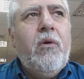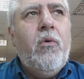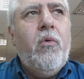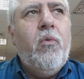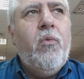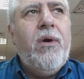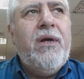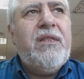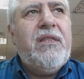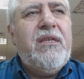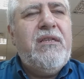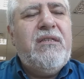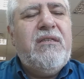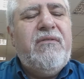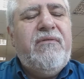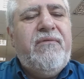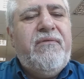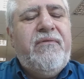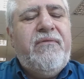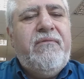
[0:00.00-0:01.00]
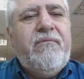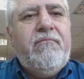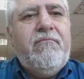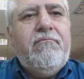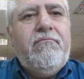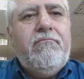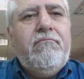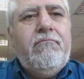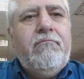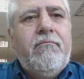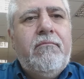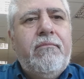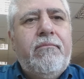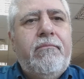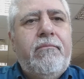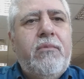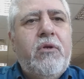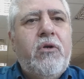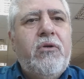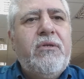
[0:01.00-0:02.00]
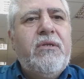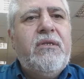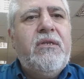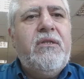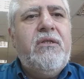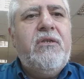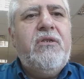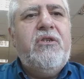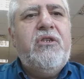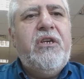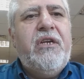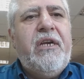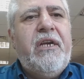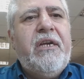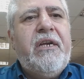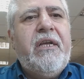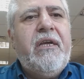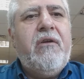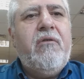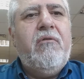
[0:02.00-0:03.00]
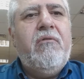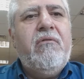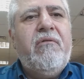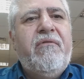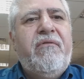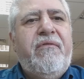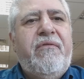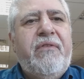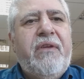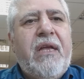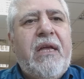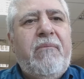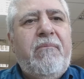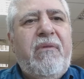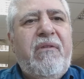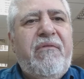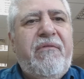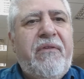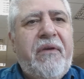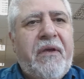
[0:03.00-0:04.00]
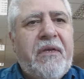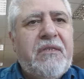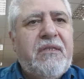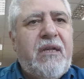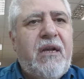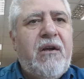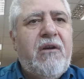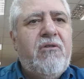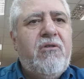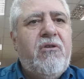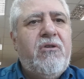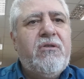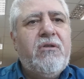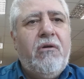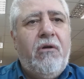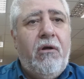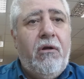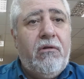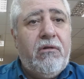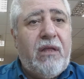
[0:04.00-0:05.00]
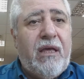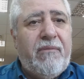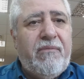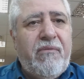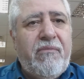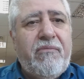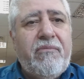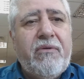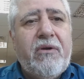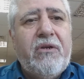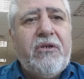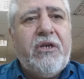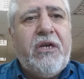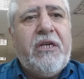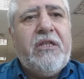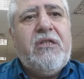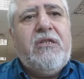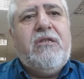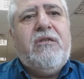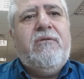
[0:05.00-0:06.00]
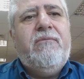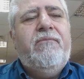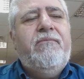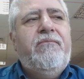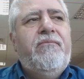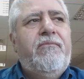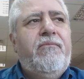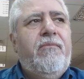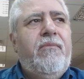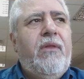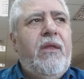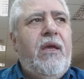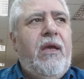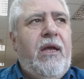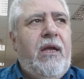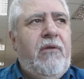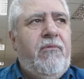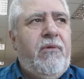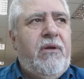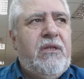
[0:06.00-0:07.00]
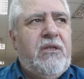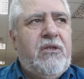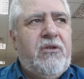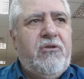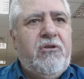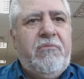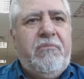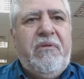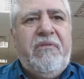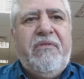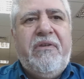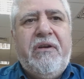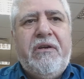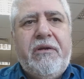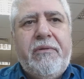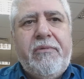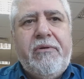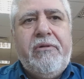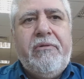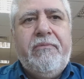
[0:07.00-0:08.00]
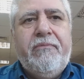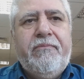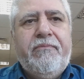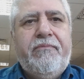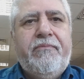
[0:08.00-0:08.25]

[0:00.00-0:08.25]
what is considered generic or can be fixed across all type of projects and what could be variable.